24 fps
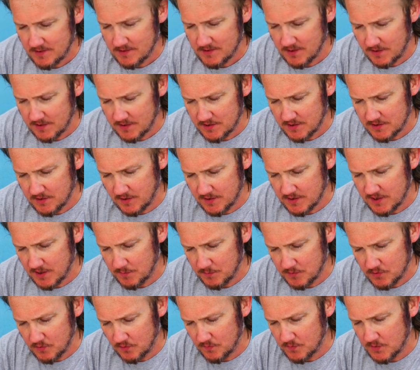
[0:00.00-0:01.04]
So this is like
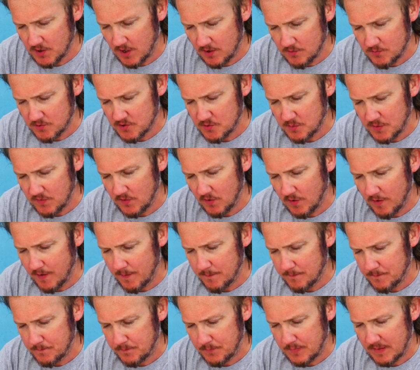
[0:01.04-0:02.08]
some sort of toast with like
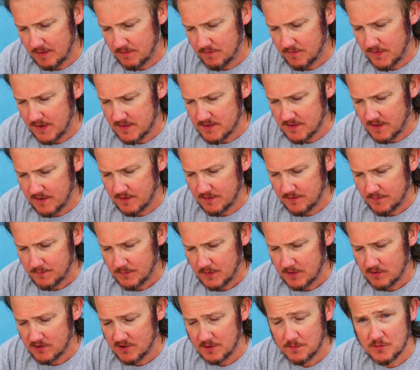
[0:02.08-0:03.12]
feta
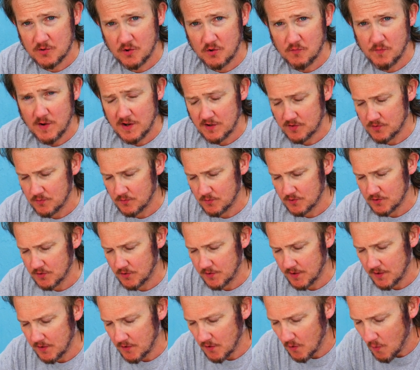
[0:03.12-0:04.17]
and some sort of red sauce
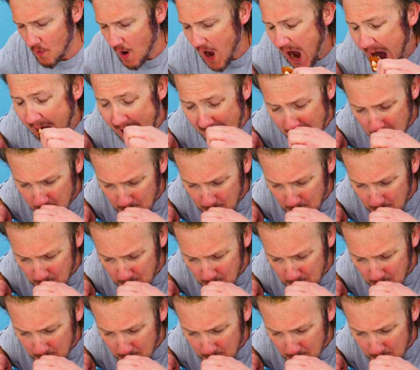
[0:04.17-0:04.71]
on it and all.